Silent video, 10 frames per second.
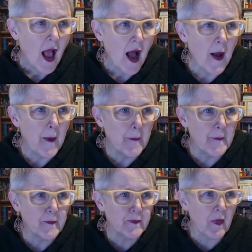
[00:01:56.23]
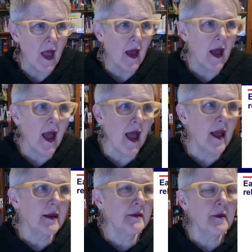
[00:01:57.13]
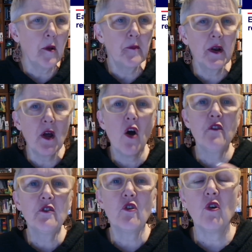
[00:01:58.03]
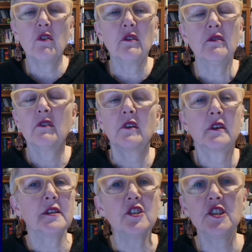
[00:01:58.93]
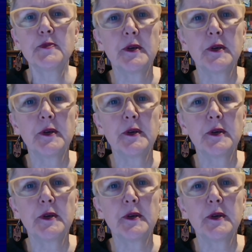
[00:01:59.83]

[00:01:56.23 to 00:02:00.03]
Um, and but overall, Conditions